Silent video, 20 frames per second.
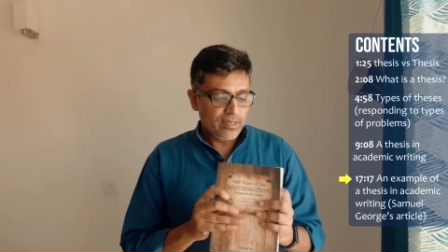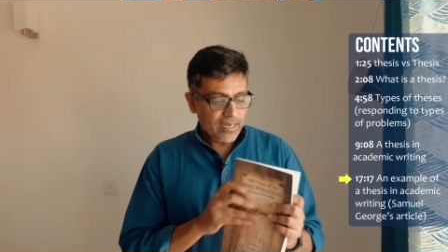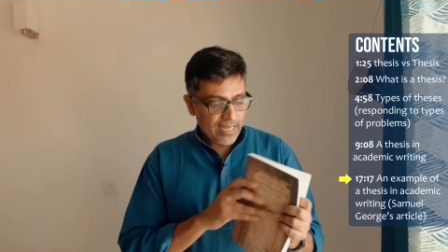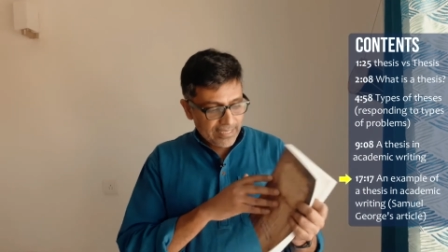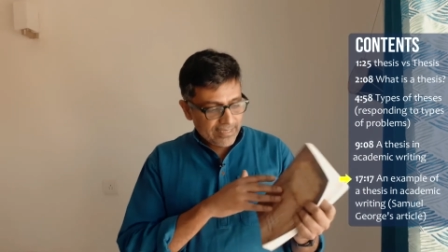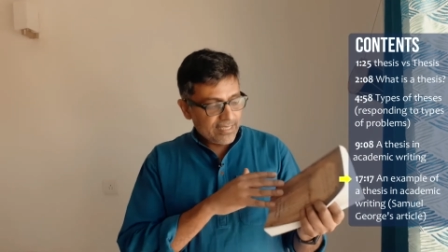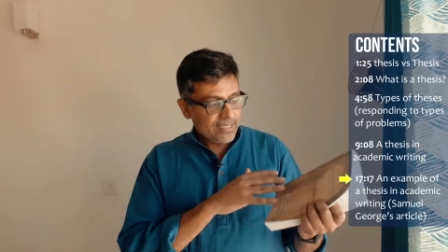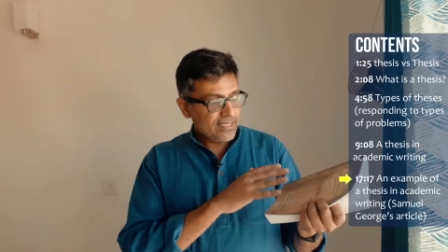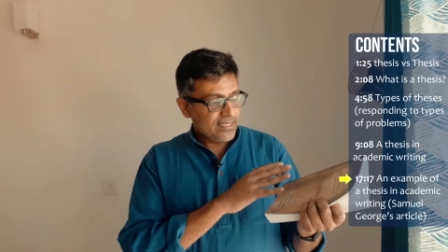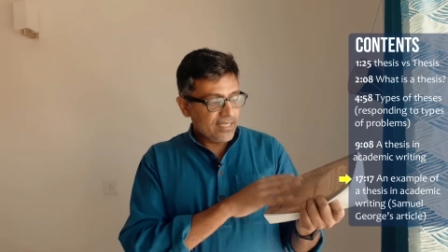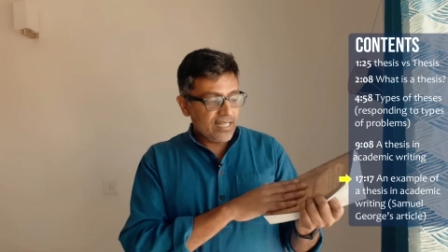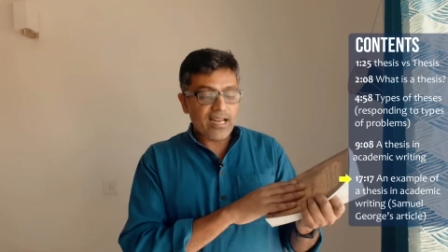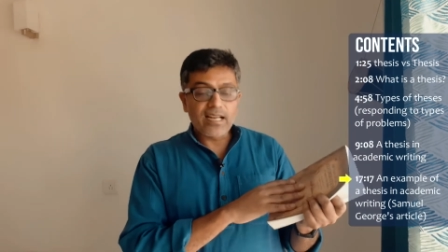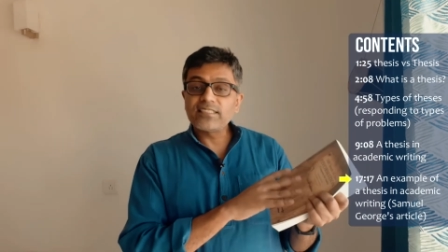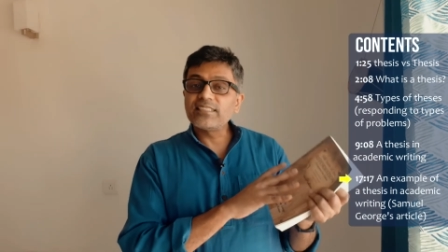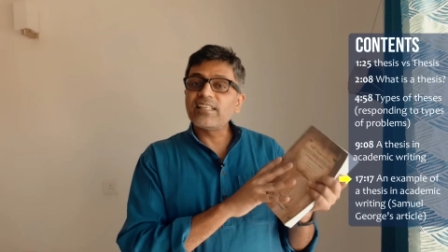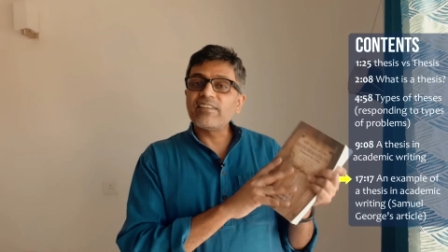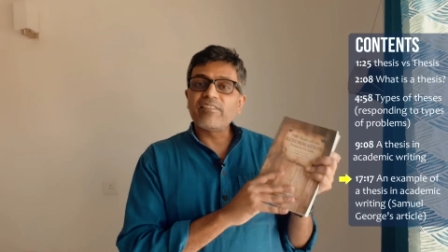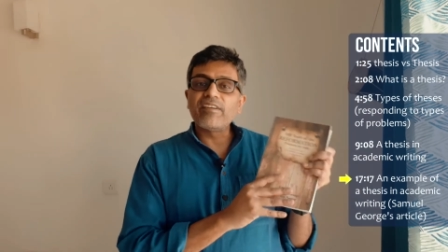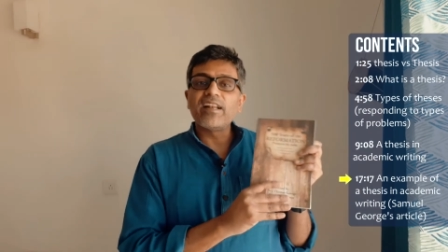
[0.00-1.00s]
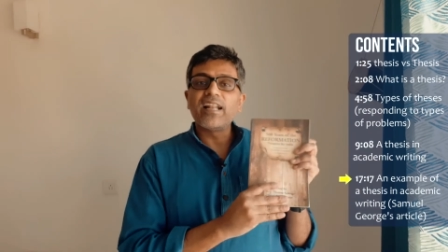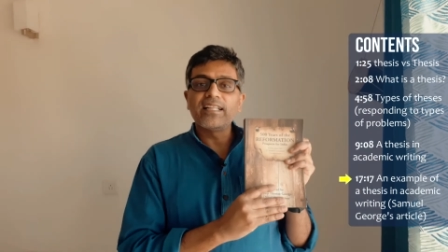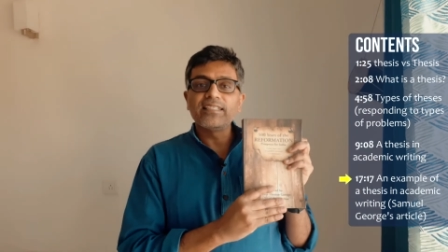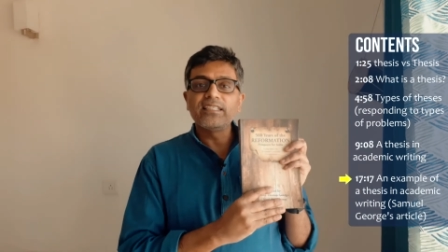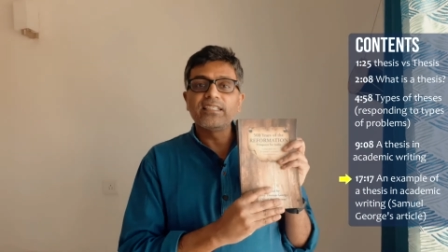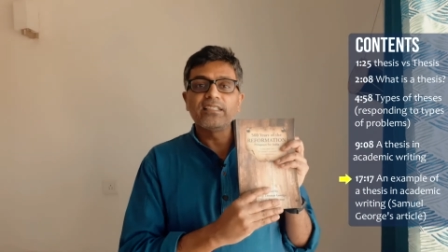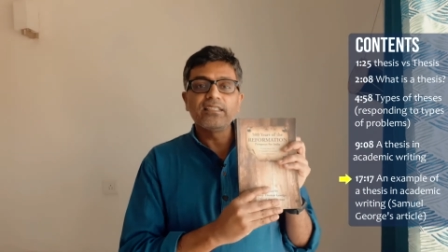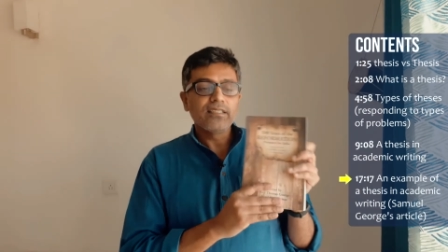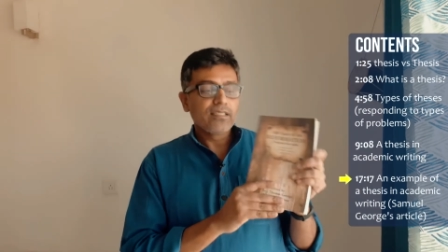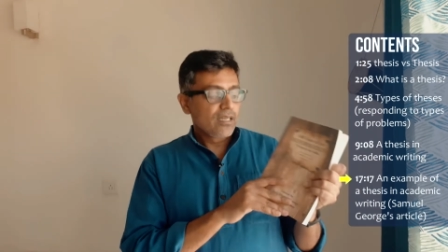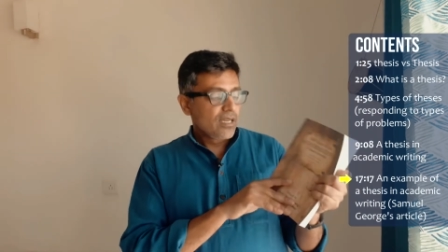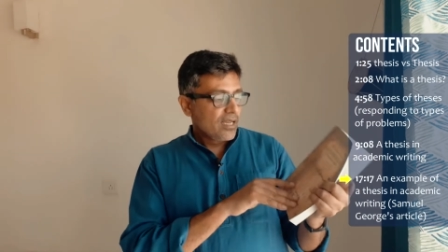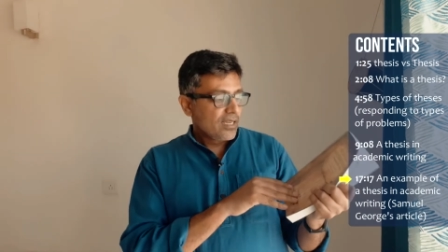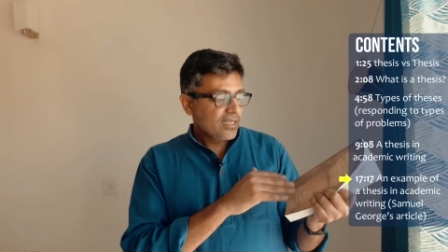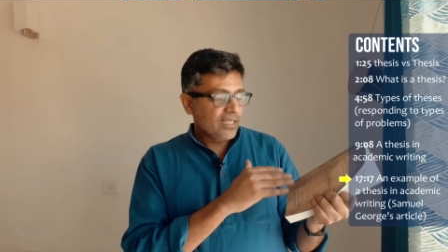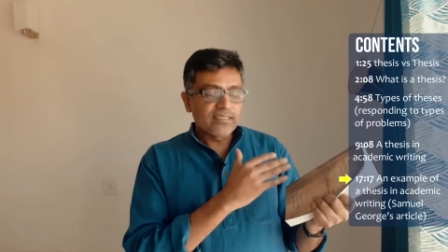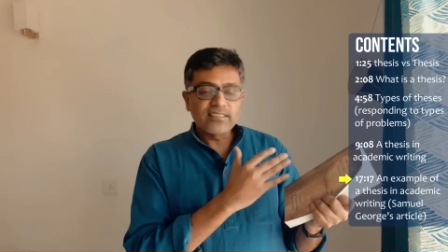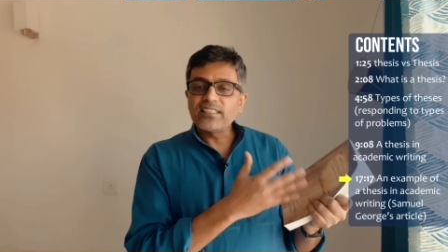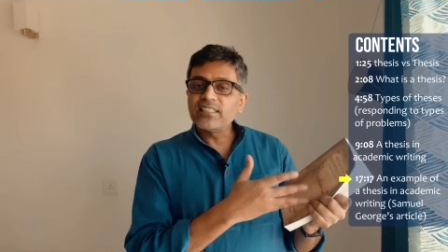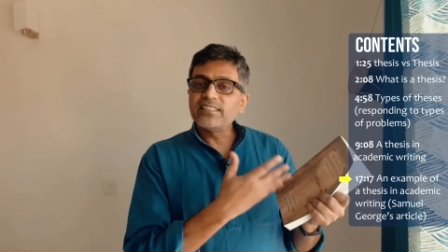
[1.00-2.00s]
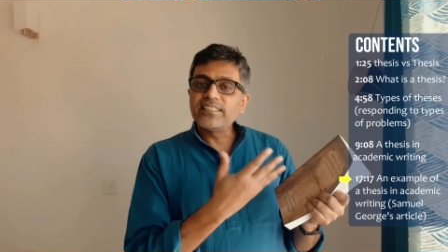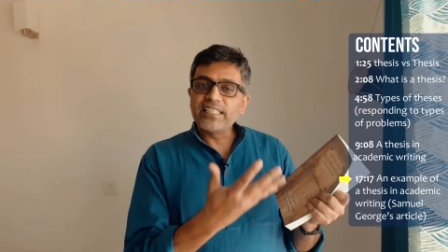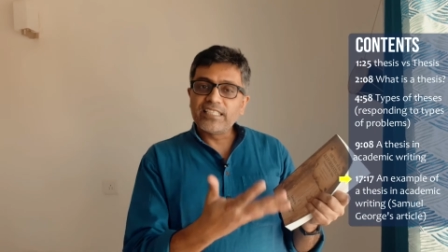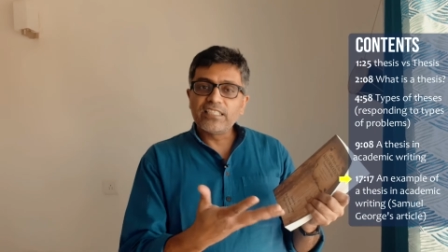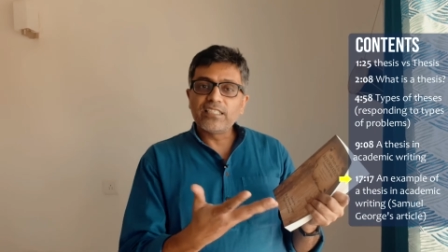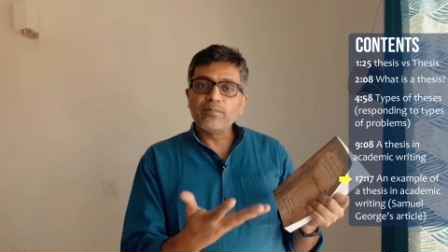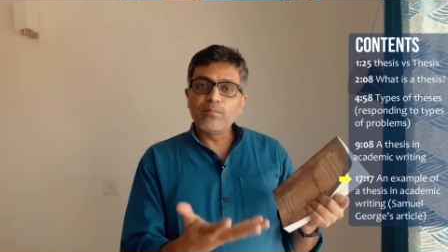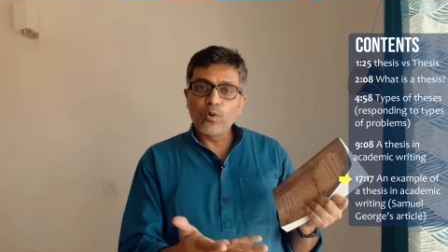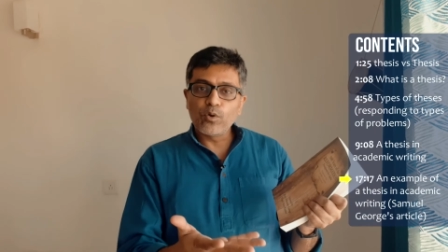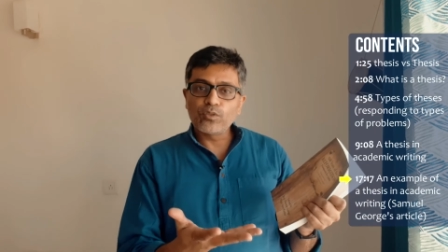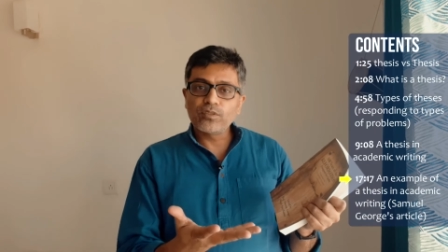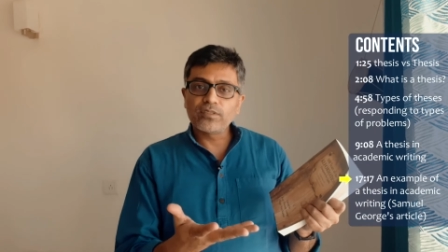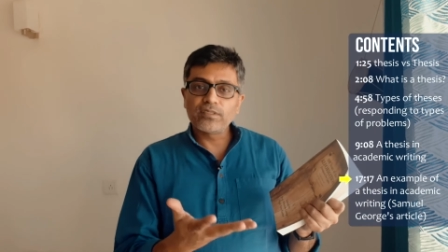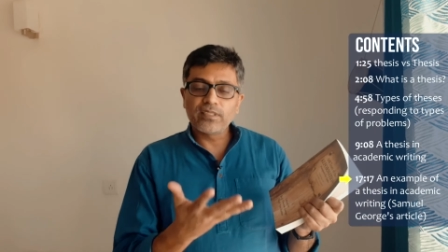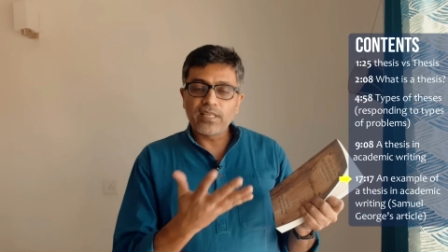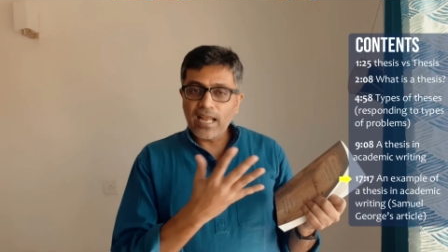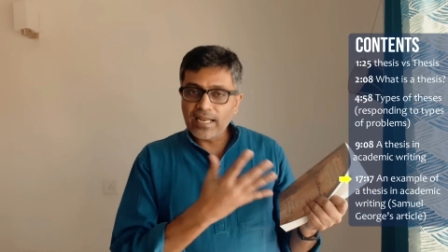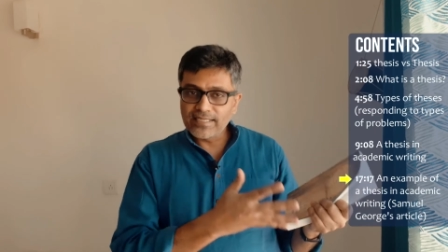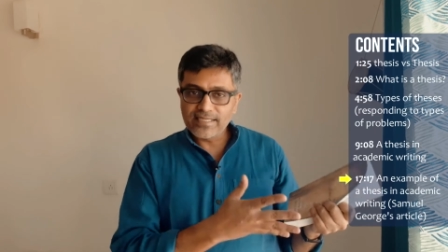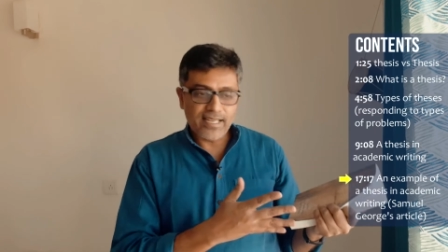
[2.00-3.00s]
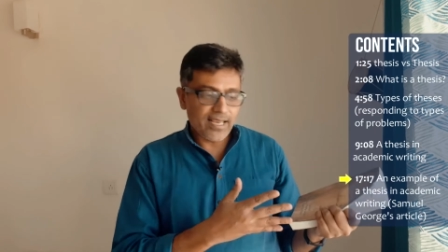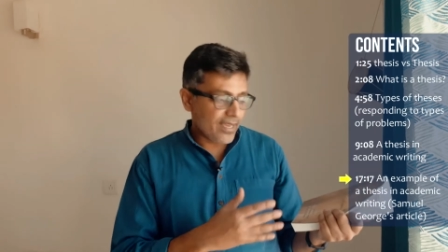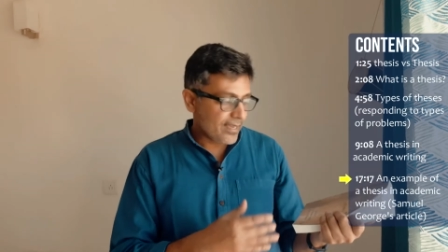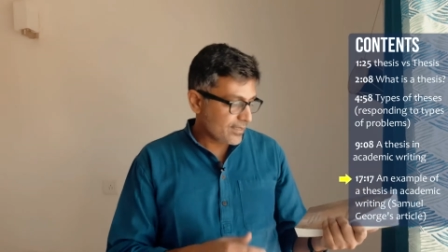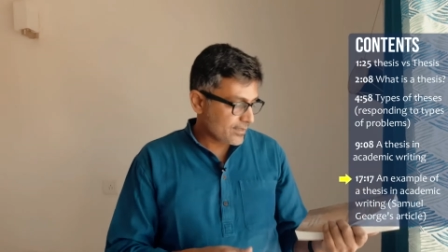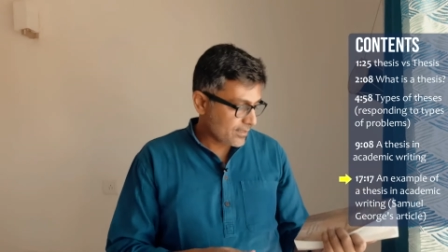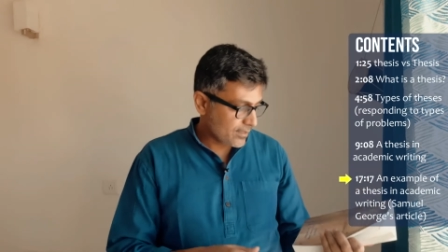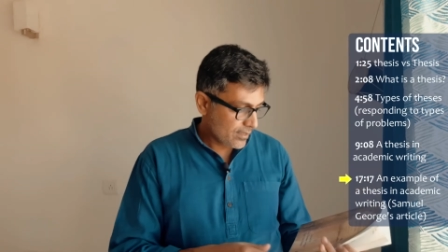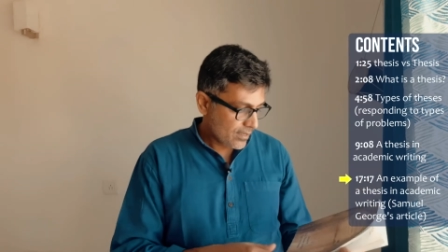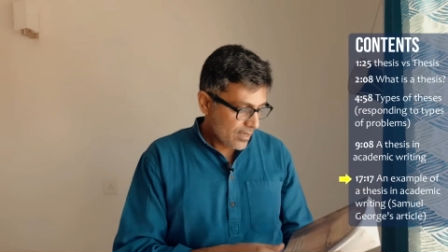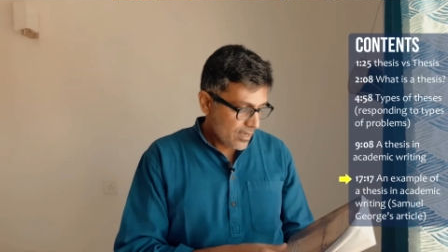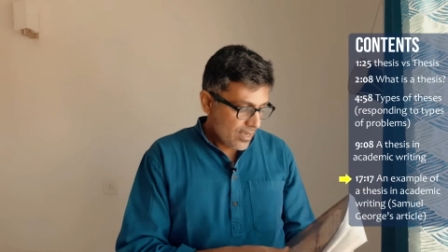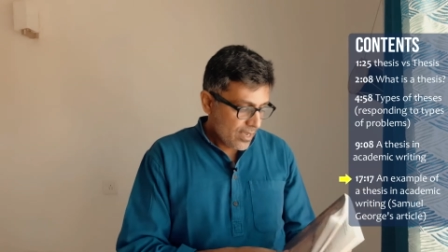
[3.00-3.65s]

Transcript: Like this, there are several other consultation books at SAIACS.